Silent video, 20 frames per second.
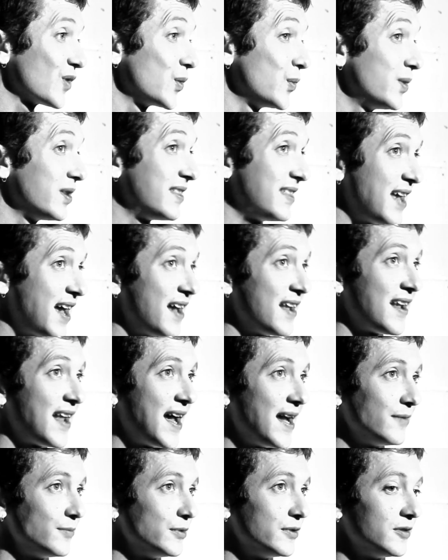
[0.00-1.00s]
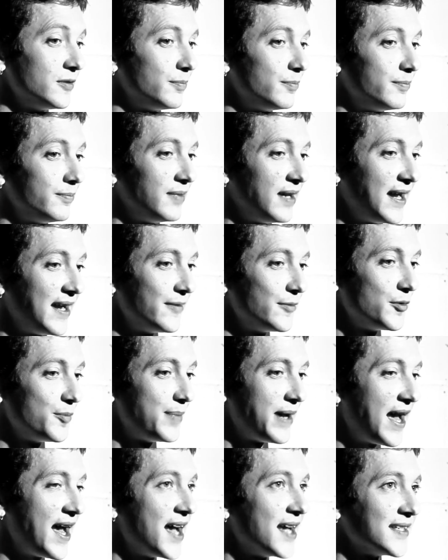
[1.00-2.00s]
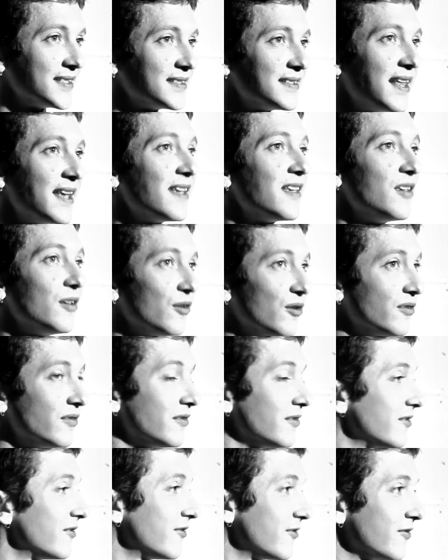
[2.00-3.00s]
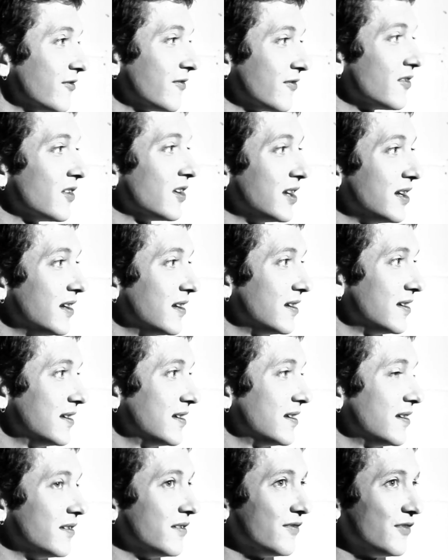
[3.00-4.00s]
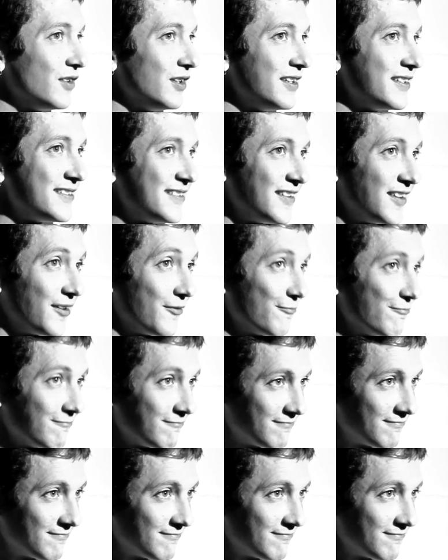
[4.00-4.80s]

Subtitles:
with that, I will pass. Thank you for listening.